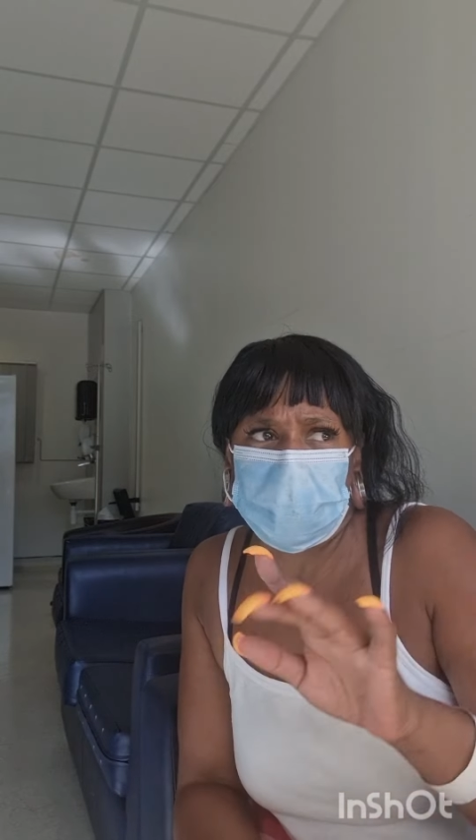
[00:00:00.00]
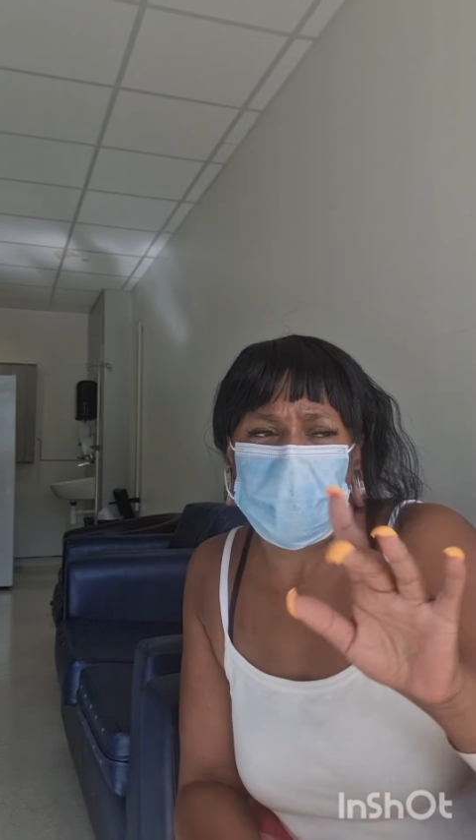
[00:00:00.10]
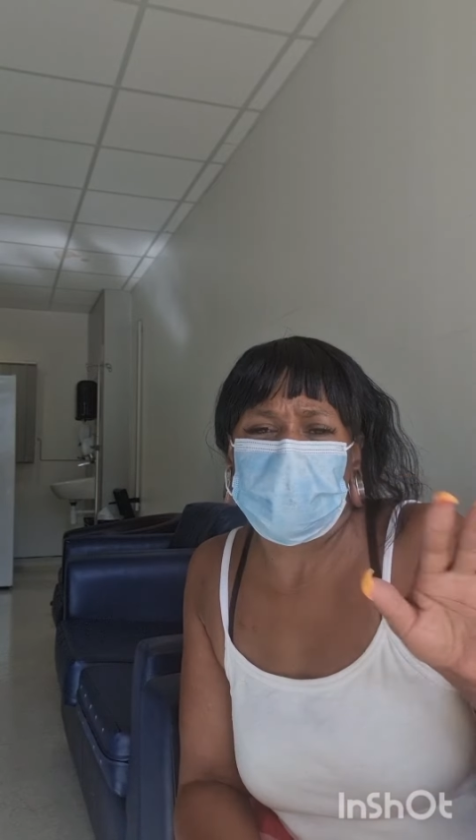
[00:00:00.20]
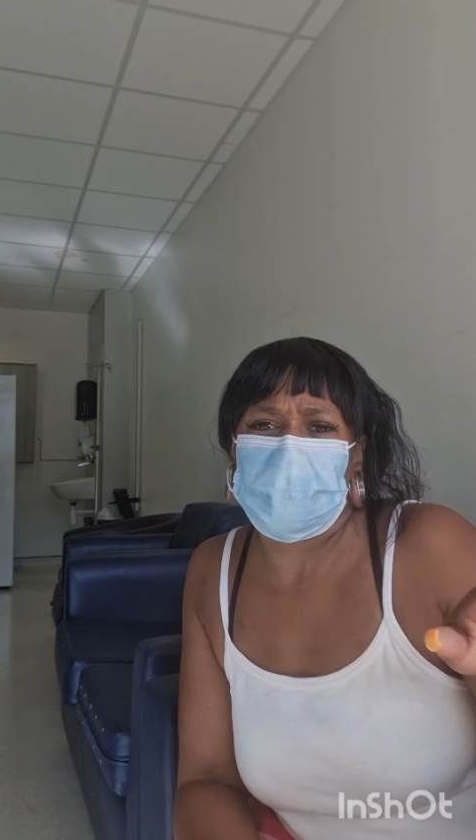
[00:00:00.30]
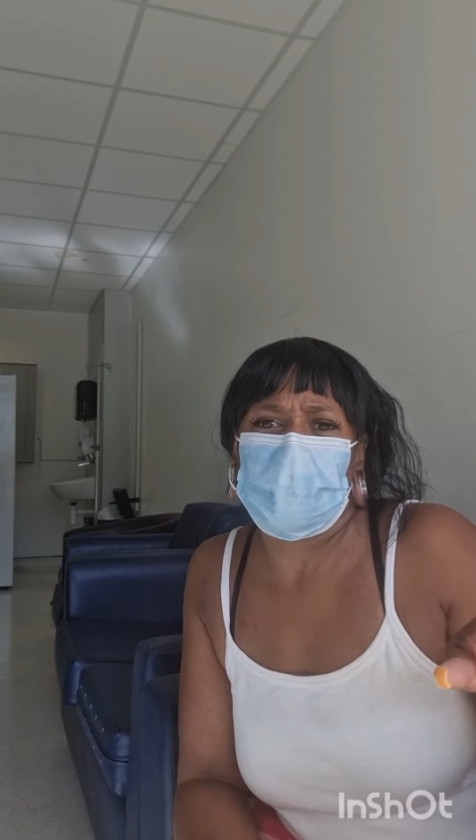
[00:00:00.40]
I'm
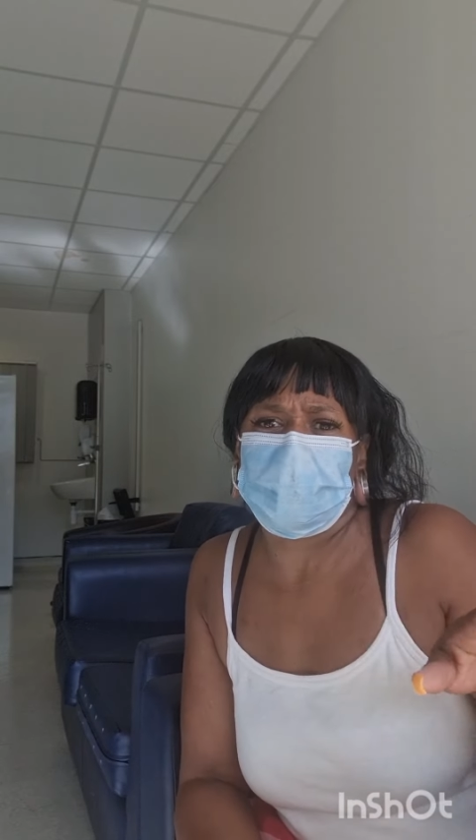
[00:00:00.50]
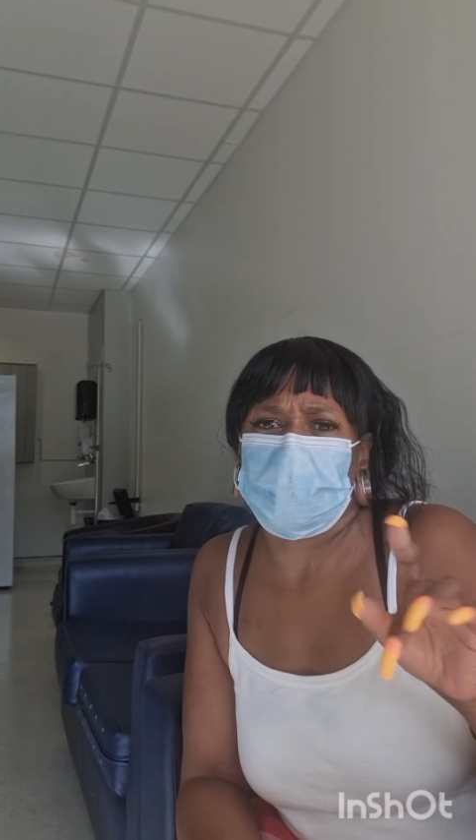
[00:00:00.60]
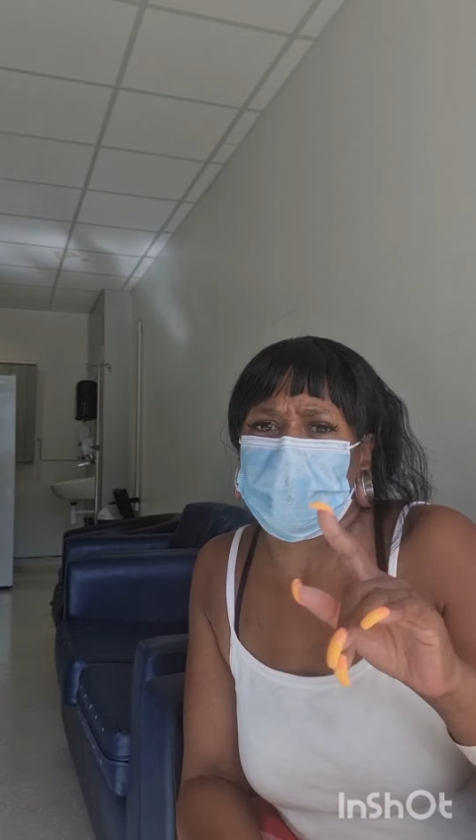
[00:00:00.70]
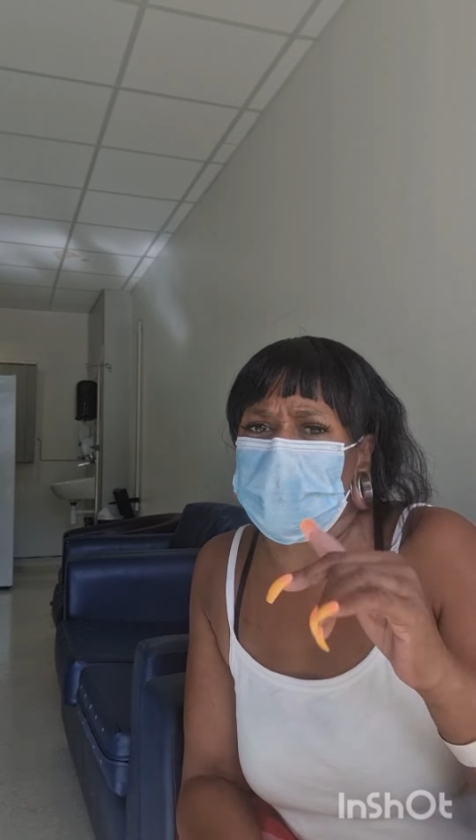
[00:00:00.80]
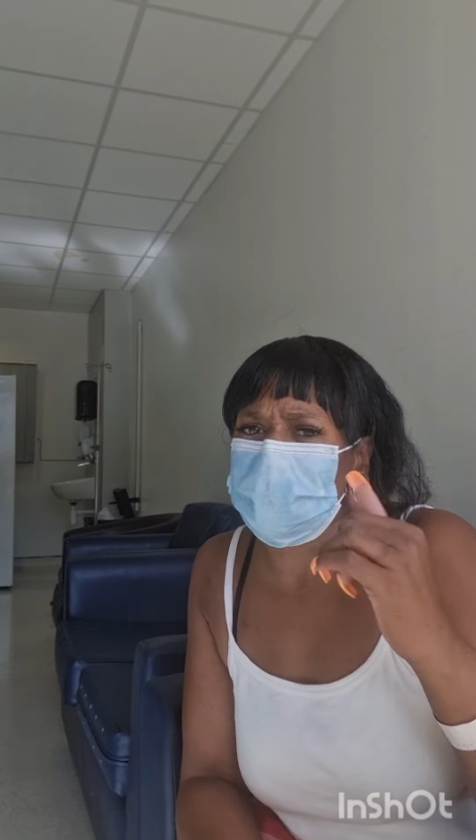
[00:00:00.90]
kind of
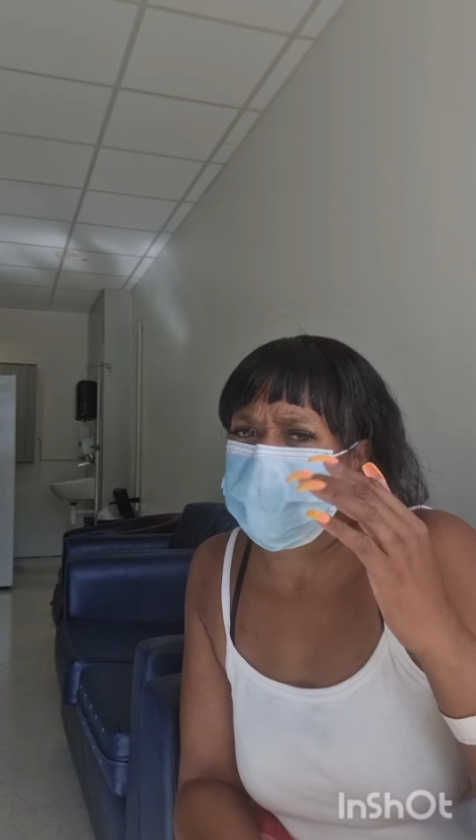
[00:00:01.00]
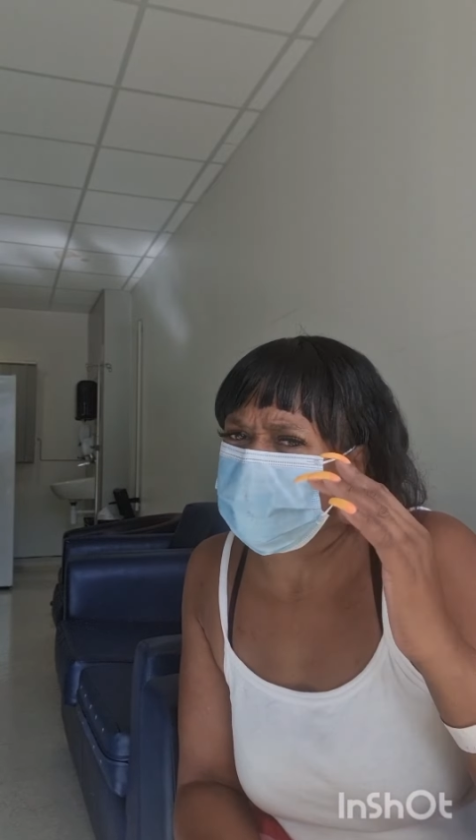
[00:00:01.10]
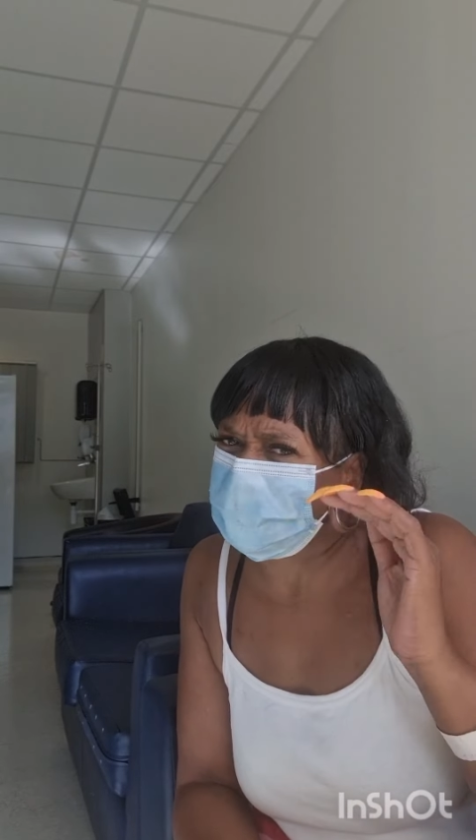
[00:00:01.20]
louder, but I'm just,